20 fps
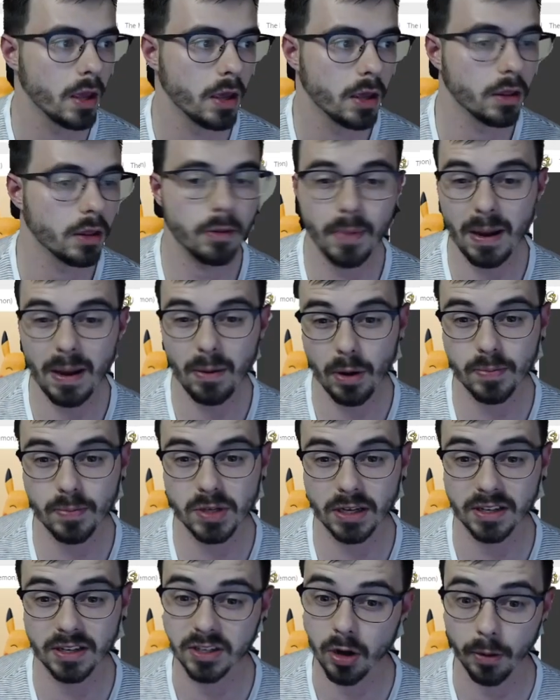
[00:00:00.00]
The main website
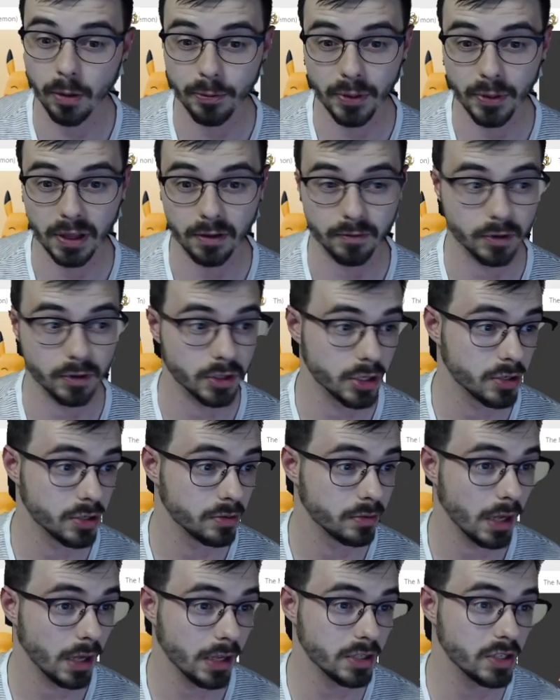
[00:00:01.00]
is called Thingiverse.
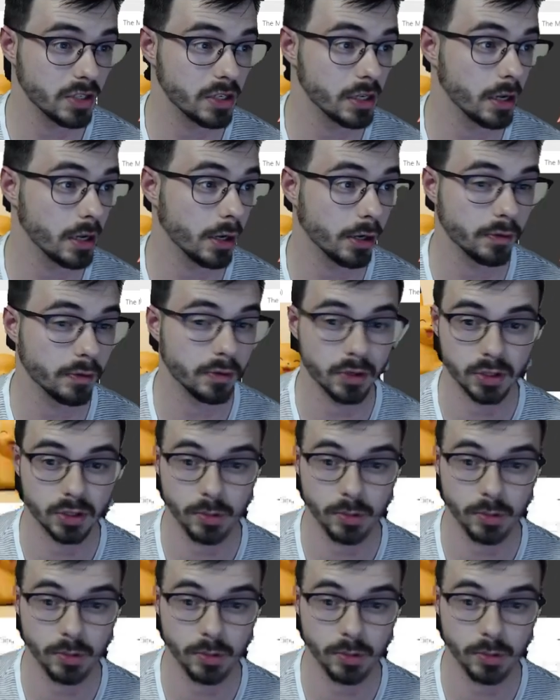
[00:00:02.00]
As you see here, there's a